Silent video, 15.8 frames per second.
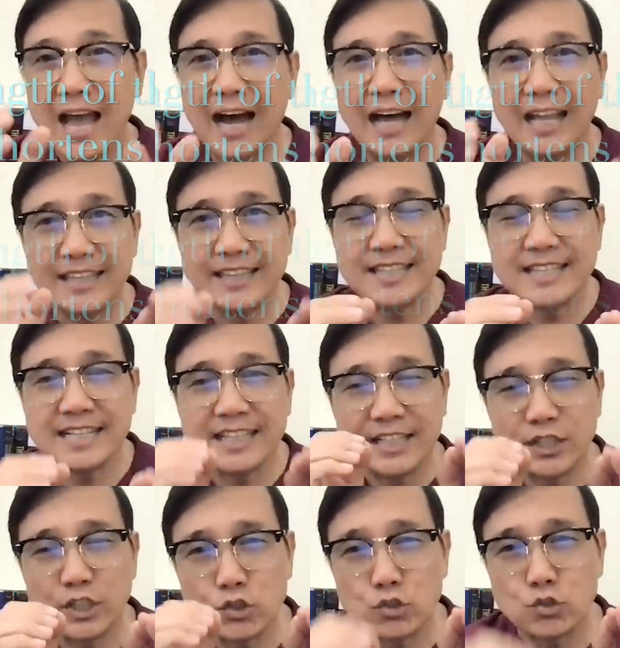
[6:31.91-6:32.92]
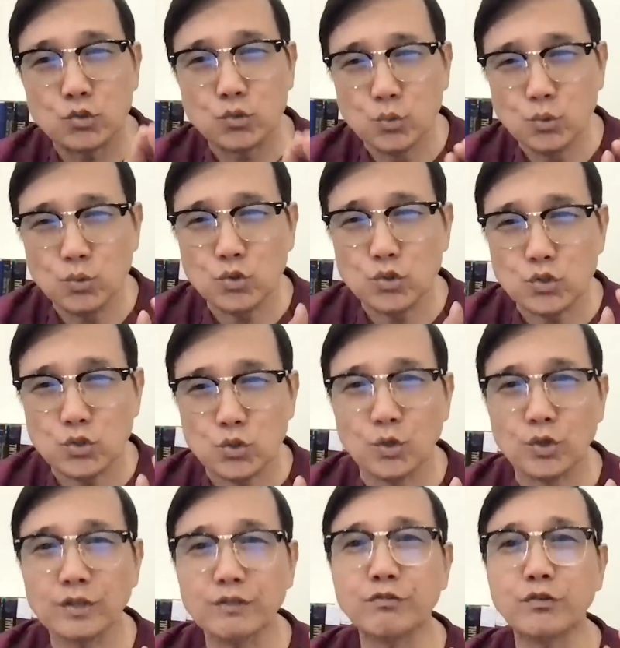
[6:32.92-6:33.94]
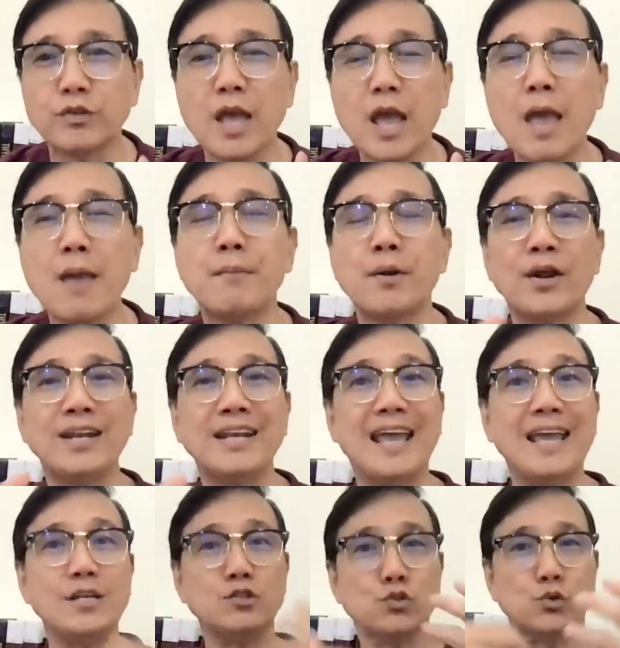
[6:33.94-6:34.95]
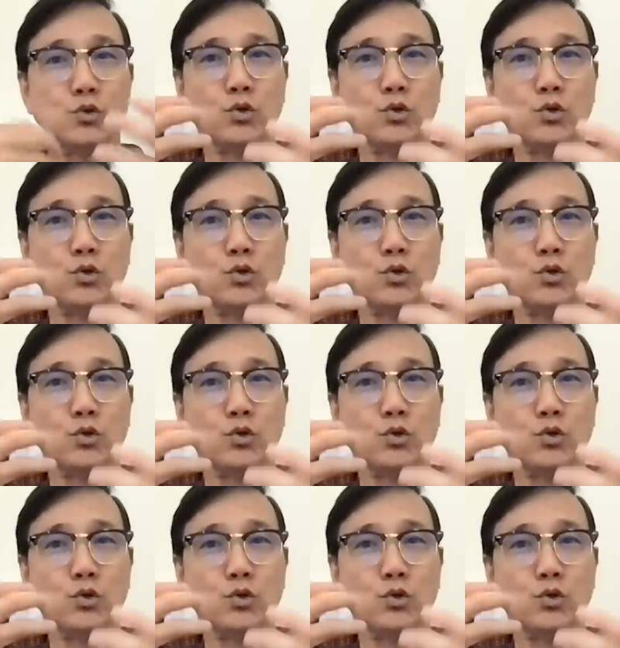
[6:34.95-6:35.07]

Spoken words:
until it is too short for the mRNA to